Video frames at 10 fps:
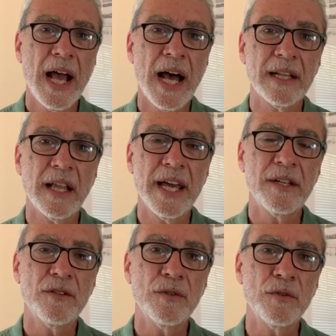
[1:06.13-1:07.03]
I'd like
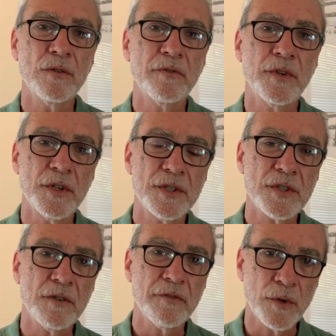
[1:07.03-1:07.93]
to first
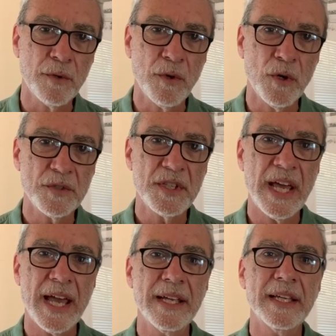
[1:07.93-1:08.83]
and foremost
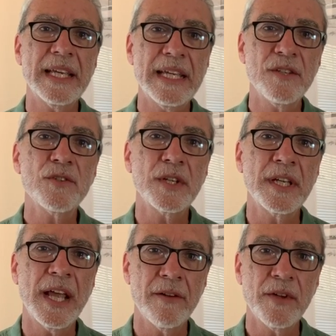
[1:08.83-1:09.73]
thank each
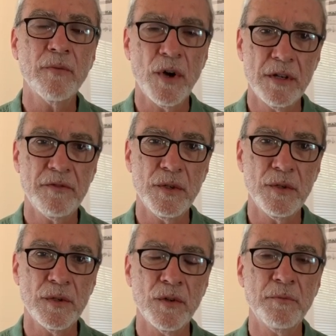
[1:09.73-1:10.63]
and every one of
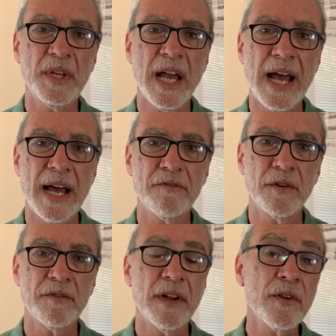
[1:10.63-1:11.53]
you on behalf
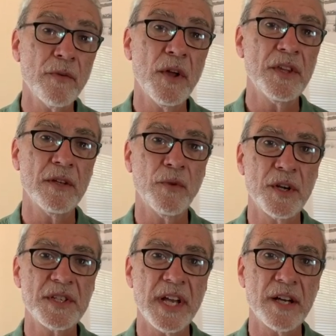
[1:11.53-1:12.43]
of everyone that
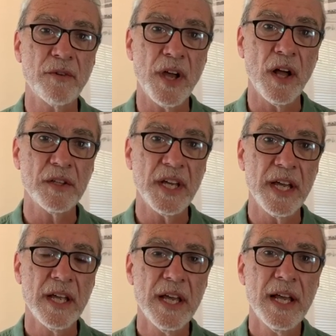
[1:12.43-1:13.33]
works at Crealdé.
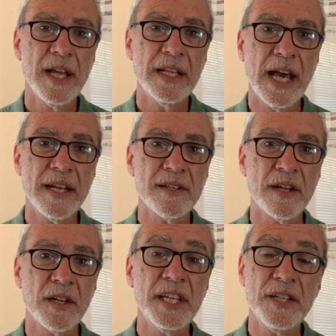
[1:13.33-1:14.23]
That is
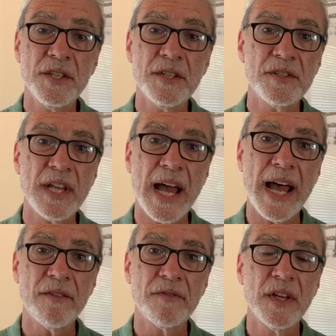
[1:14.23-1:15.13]
our teaching
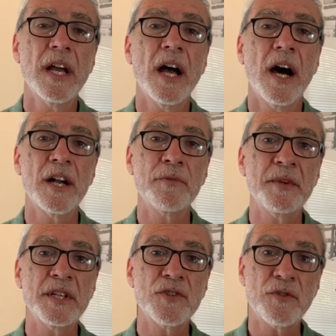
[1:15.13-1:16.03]
staff, our
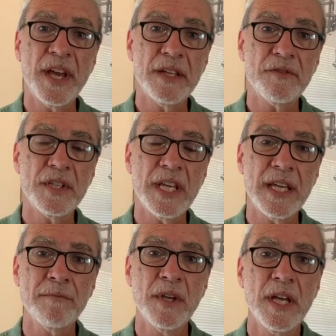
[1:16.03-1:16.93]
administrative
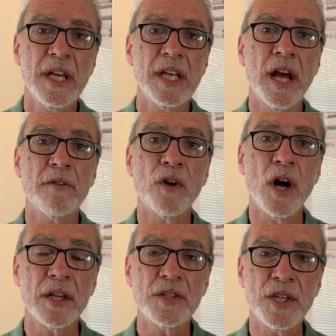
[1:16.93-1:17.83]
team, and our
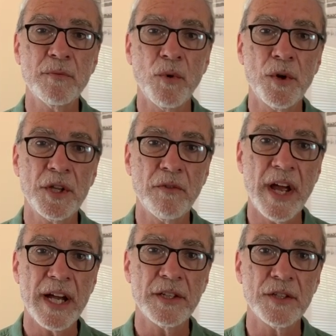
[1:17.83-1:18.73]
volunteer board of
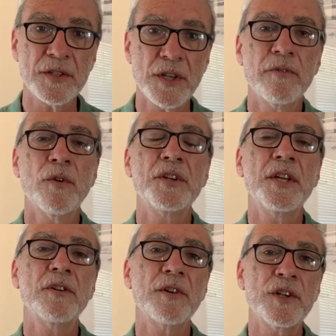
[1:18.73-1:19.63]
directors for the
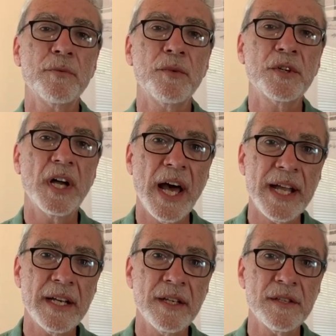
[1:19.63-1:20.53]
incredible
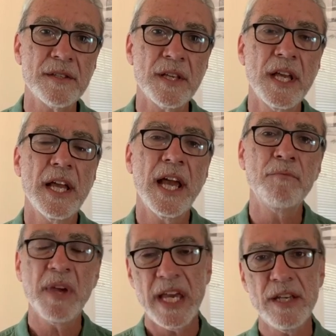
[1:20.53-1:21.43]
kindness and
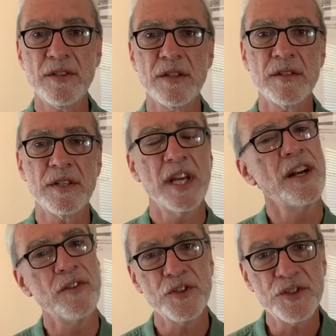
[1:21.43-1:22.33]
patience and
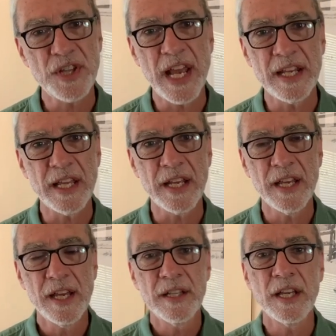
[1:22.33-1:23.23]
understanding
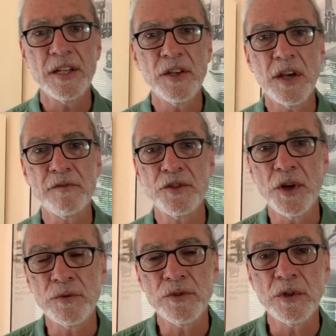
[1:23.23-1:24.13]
that you have
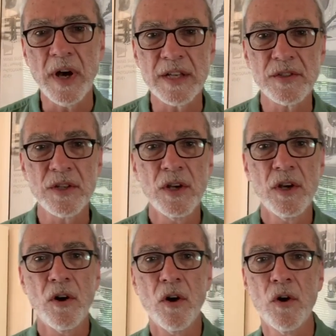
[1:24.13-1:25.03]
shown to us
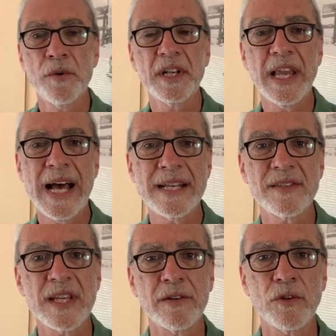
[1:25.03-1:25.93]
over the
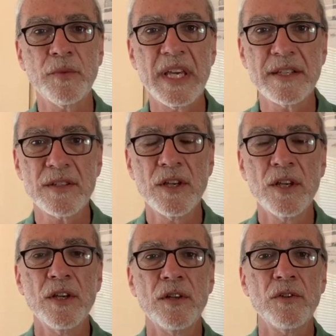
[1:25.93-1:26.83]
last several weeks
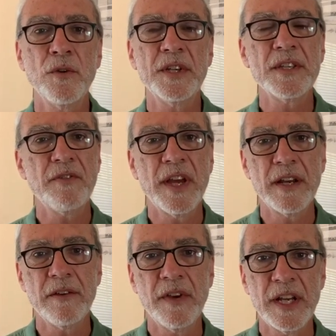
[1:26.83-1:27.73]
during this
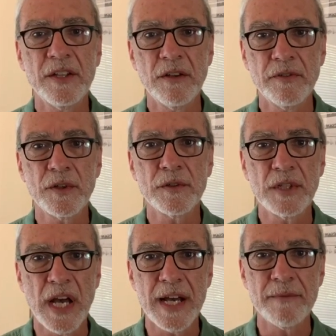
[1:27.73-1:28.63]
very, very difficult
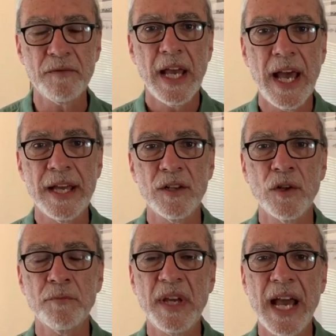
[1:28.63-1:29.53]
time. And
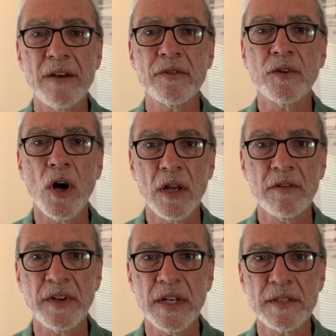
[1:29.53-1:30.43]
on behalf of all
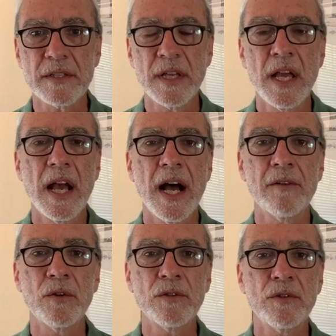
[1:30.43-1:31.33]
of us, I
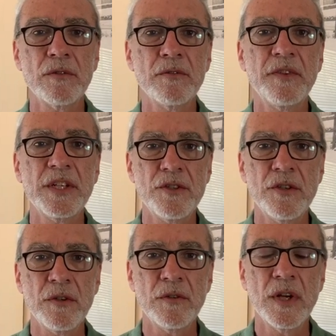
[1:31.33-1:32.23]
want to wish
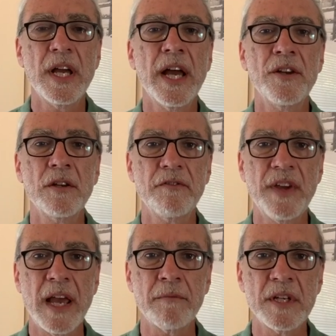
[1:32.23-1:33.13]
you and your
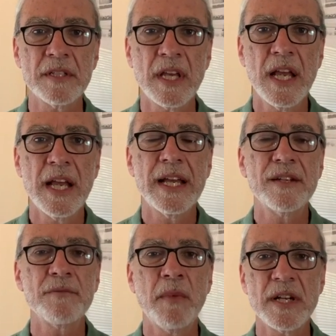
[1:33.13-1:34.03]
families
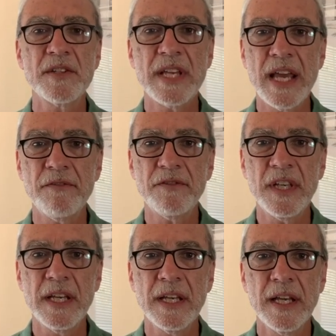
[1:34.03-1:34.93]
as much
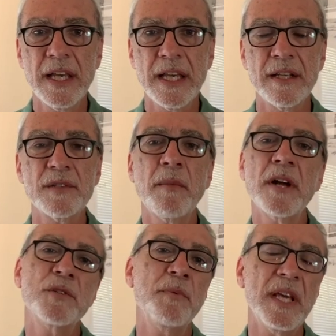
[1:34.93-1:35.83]
safety and as
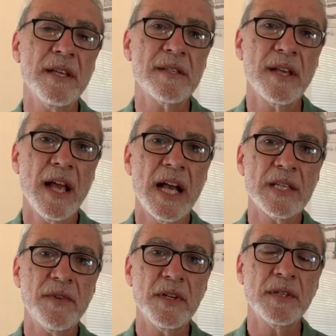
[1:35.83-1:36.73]
much peace
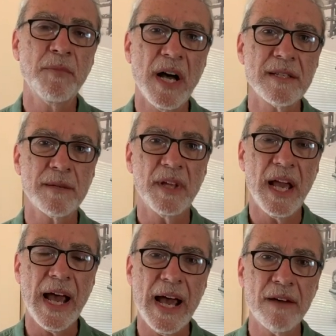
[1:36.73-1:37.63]
as we can possibly
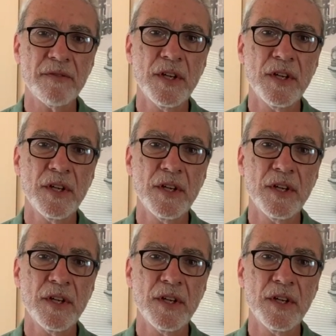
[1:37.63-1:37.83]
have